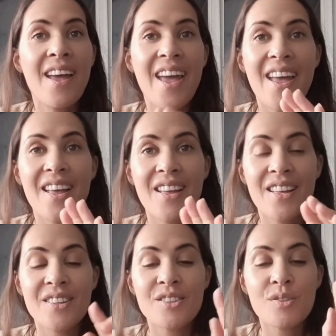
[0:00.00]

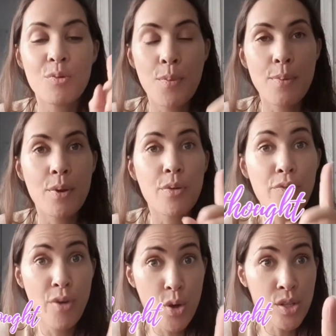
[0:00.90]
and remember,
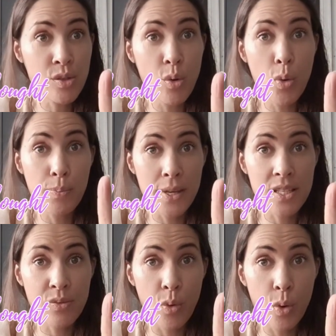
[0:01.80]
first thought,
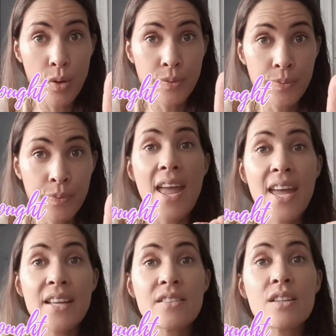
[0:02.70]
best thought,
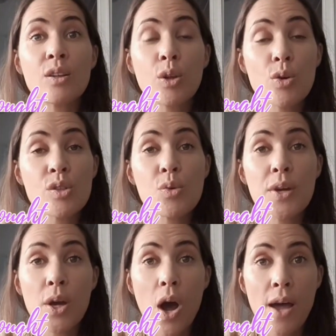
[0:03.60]
and look to
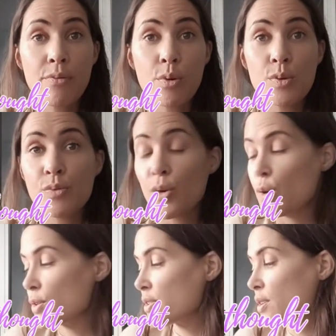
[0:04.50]
where your eye falls
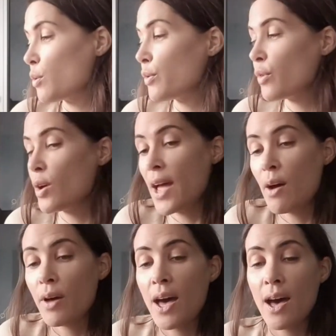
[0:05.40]
first. So we've got
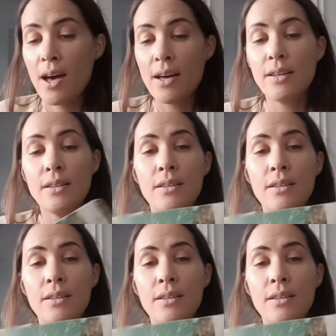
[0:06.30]
our card.